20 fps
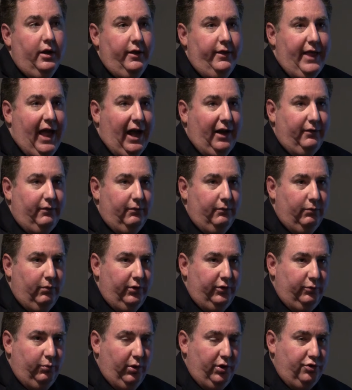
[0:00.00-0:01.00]
That
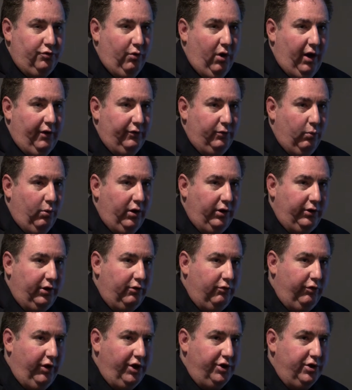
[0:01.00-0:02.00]
was what drives the work.
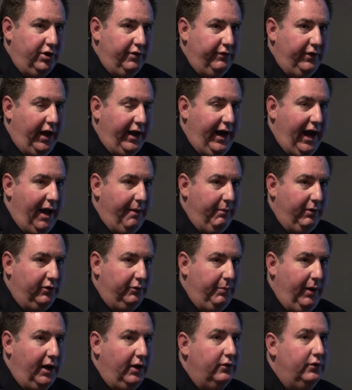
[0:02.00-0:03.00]
The creation of dynamic
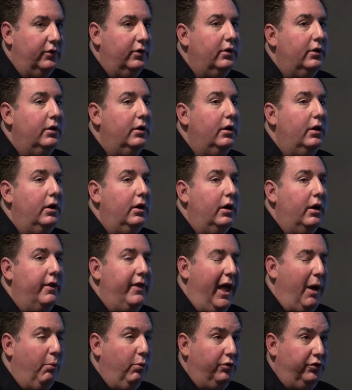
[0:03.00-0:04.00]
space
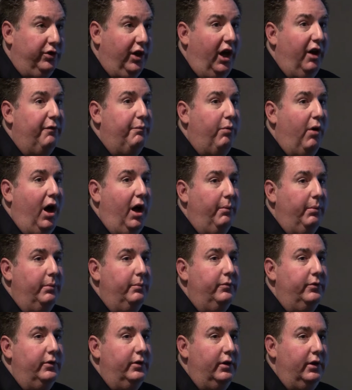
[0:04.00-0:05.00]
that will solve
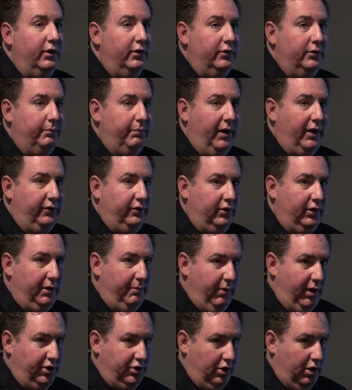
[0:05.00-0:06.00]
problems is basically
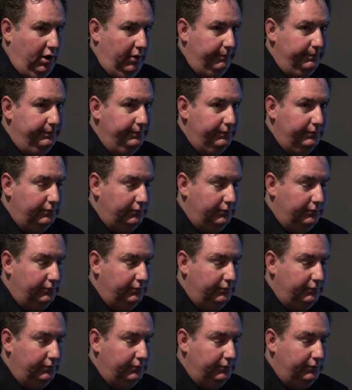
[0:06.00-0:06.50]
my job.